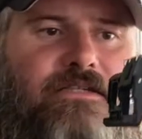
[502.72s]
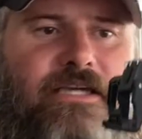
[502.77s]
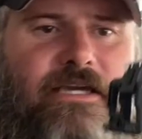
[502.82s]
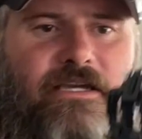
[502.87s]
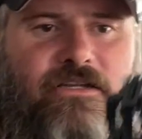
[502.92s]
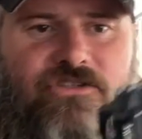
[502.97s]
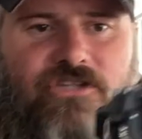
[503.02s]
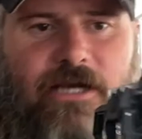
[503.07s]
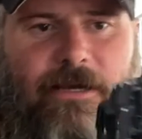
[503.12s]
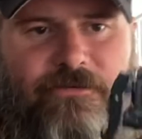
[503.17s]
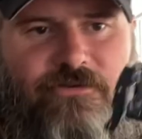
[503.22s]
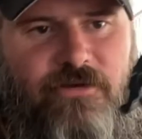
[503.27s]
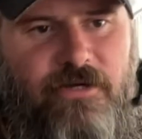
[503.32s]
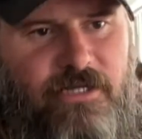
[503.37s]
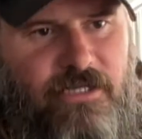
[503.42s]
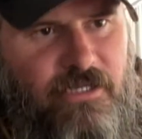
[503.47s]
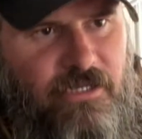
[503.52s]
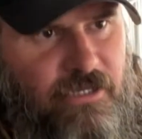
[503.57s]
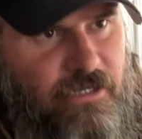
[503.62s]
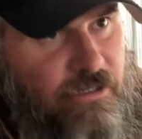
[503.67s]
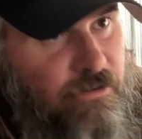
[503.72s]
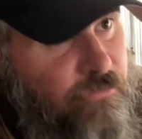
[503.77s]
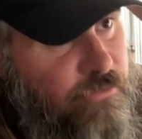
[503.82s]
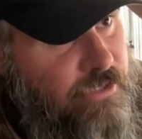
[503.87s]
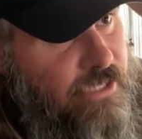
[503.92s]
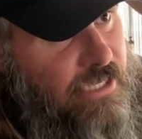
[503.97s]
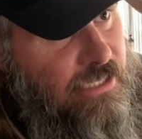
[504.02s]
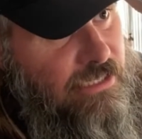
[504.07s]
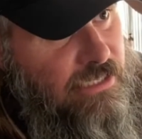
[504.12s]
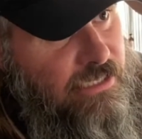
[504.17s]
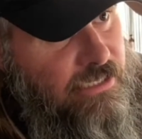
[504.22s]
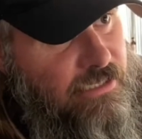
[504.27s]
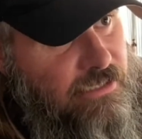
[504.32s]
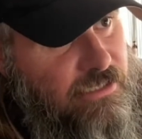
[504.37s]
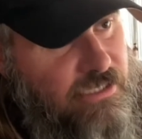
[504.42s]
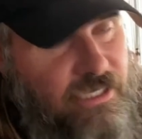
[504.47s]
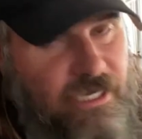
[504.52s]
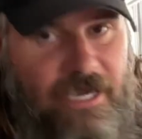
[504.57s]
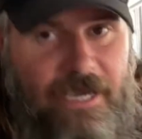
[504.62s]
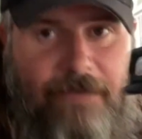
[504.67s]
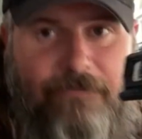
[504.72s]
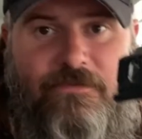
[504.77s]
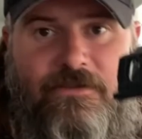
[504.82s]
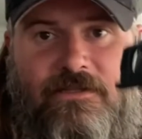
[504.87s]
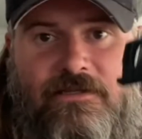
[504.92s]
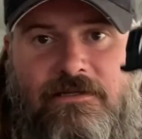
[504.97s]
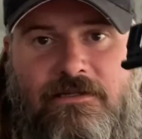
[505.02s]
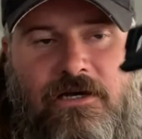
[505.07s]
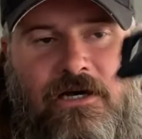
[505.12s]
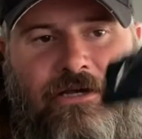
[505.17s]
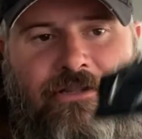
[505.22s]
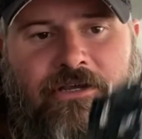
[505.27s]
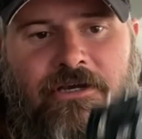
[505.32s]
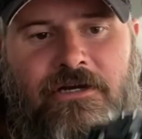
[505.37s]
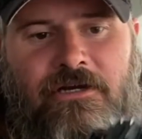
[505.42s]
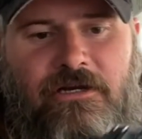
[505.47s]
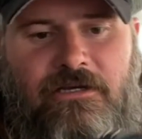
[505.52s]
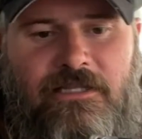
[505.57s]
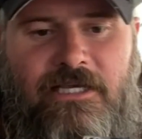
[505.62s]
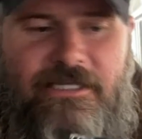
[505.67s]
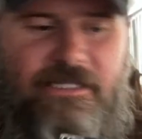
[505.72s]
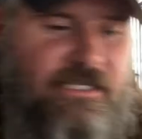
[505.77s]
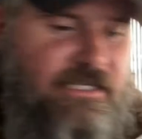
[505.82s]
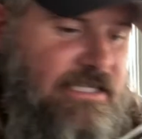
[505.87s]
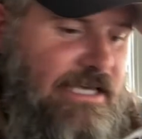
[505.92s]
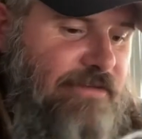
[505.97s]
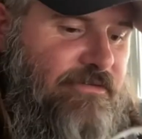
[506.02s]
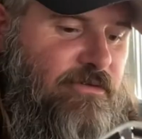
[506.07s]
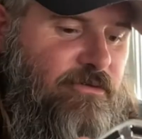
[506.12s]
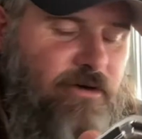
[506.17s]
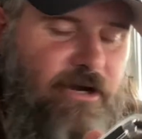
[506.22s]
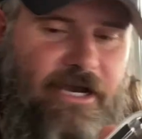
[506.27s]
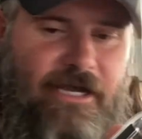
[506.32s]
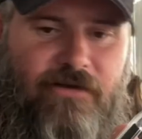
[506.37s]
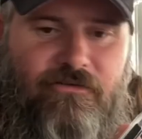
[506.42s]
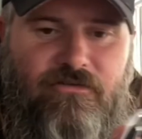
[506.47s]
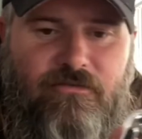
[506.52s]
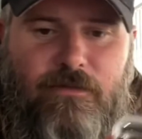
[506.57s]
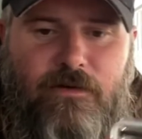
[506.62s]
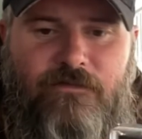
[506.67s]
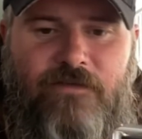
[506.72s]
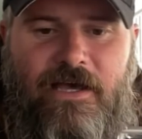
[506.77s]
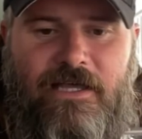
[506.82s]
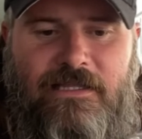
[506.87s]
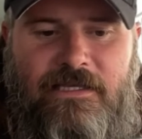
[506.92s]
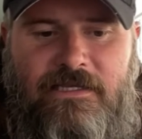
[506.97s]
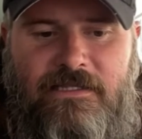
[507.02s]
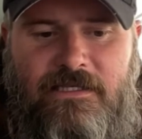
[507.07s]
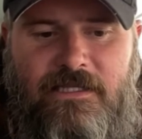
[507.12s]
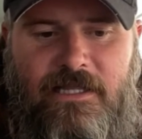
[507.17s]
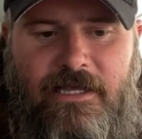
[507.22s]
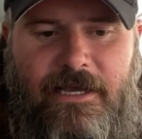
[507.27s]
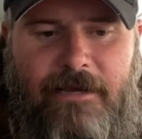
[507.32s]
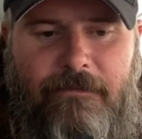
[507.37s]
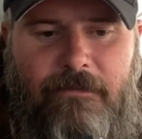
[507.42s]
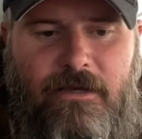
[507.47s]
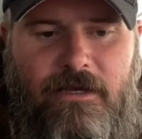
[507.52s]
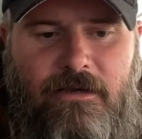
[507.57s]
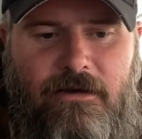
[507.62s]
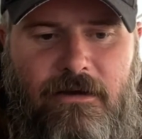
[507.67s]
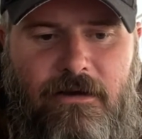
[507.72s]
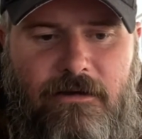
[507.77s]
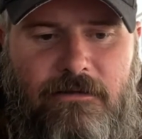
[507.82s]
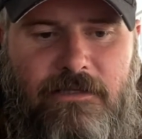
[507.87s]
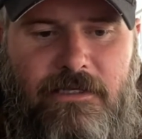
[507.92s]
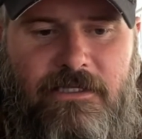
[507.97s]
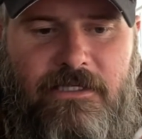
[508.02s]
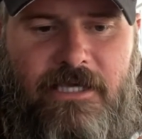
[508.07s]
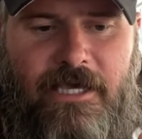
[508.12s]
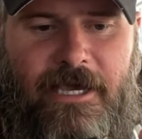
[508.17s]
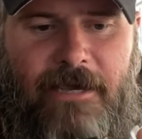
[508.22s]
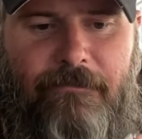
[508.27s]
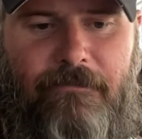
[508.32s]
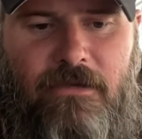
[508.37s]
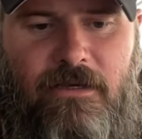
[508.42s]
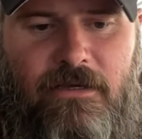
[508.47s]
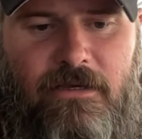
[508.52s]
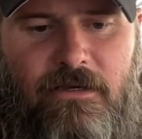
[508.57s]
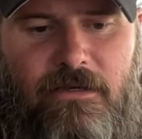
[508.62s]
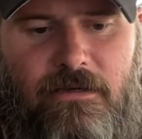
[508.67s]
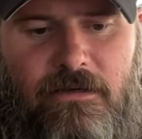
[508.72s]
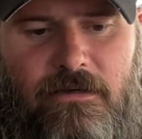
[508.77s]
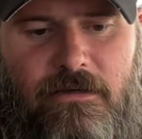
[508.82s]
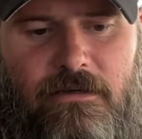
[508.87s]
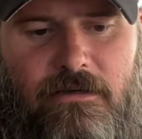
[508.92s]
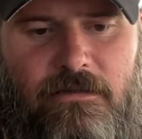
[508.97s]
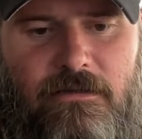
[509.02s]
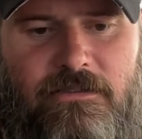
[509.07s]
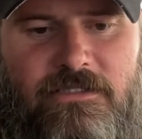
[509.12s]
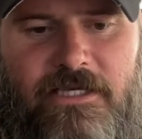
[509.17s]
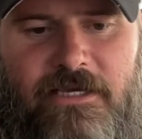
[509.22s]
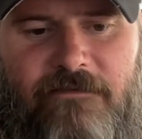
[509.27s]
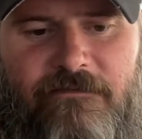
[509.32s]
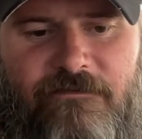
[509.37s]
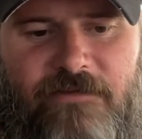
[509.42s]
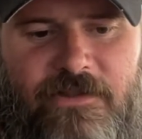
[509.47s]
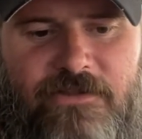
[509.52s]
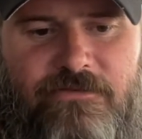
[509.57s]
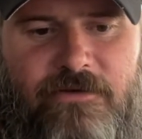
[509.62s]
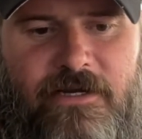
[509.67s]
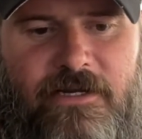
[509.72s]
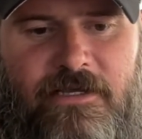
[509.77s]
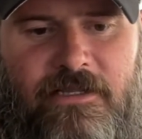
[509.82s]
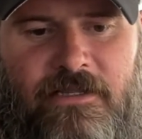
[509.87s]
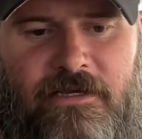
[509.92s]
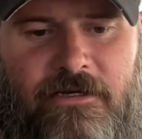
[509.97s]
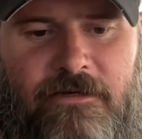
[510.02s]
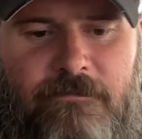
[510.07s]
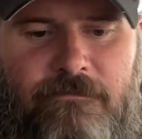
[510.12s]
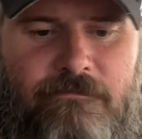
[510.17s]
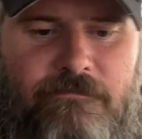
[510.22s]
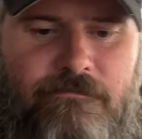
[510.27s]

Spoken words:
like it drops right in there with that lens cap still on there, unlike the 7 where I had to remove that lens cap. Looks like it fits right in there.